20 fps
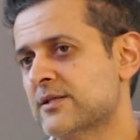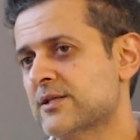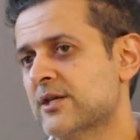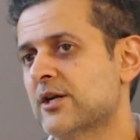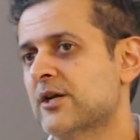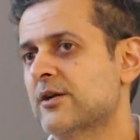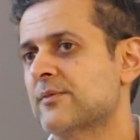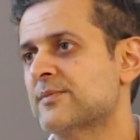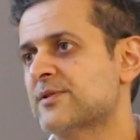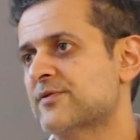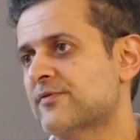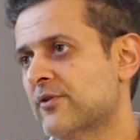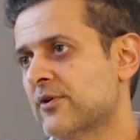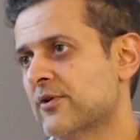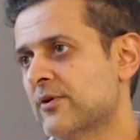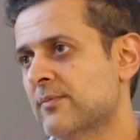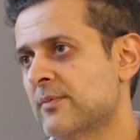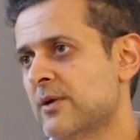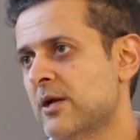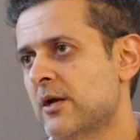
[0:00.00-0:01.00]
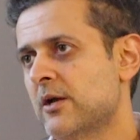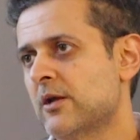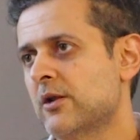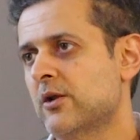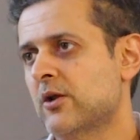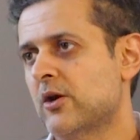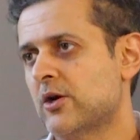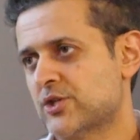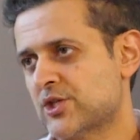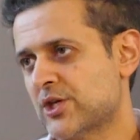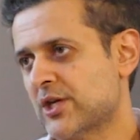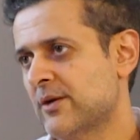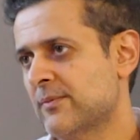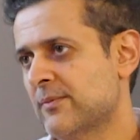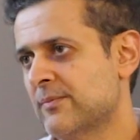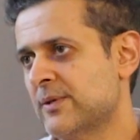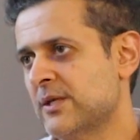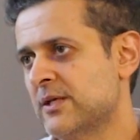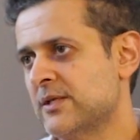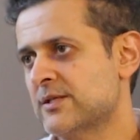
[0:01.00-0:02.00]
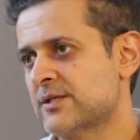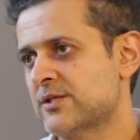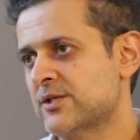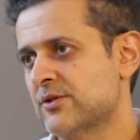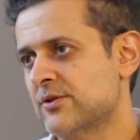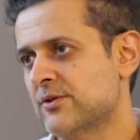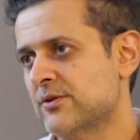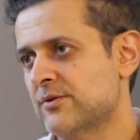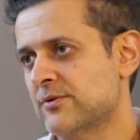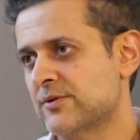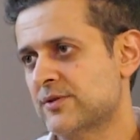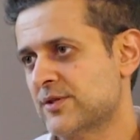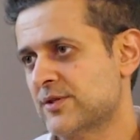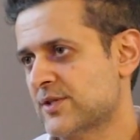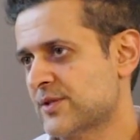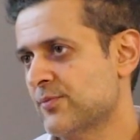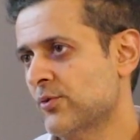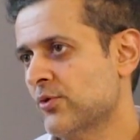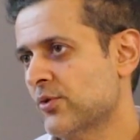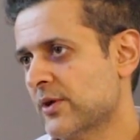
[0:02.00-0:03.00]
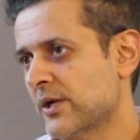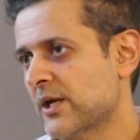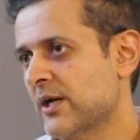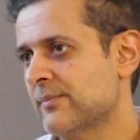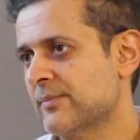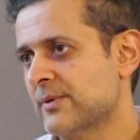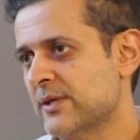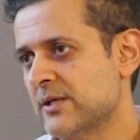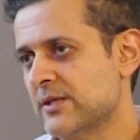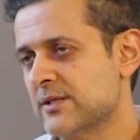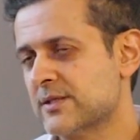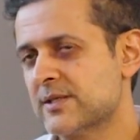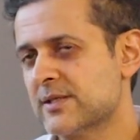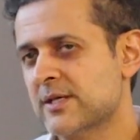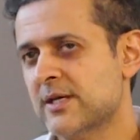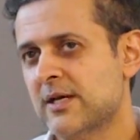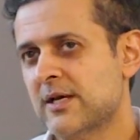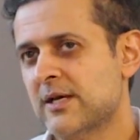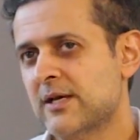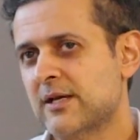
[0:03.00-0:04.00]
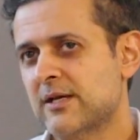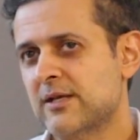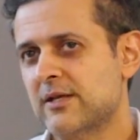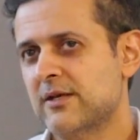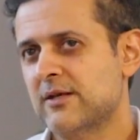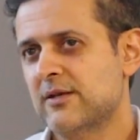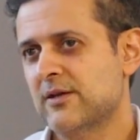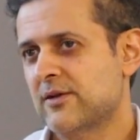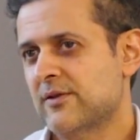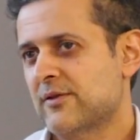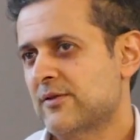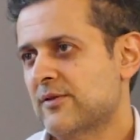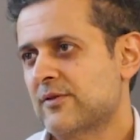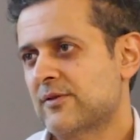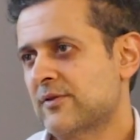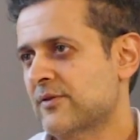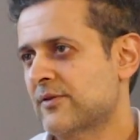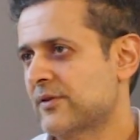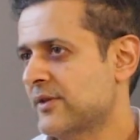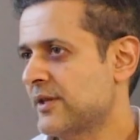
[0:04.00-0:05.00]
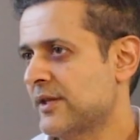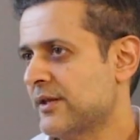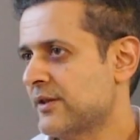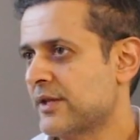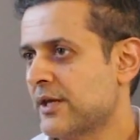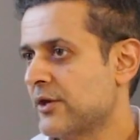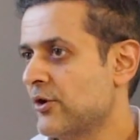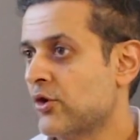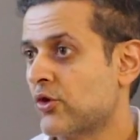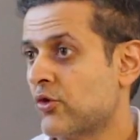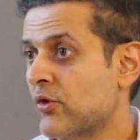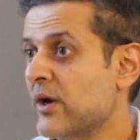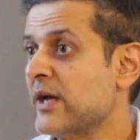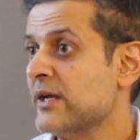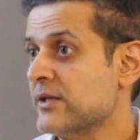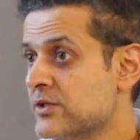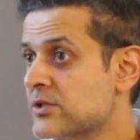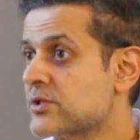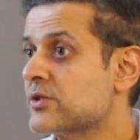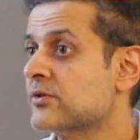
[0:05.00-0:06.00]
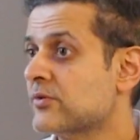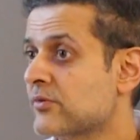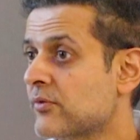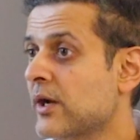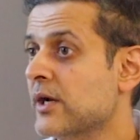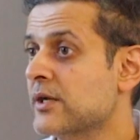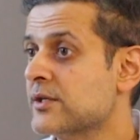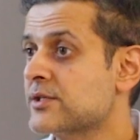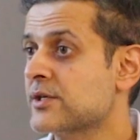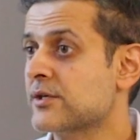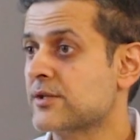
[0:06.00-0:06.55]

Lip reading: terms from larger companies to smaller companies, they're not great, right?